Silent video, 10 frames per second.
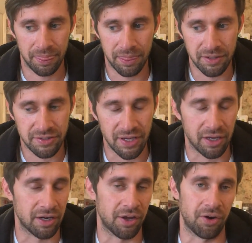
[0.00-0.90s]
the
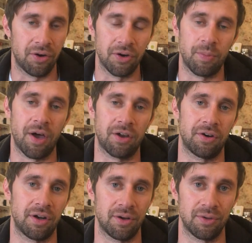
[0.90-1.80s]
second I heard about
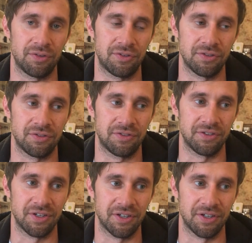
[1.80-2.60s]
her, I was just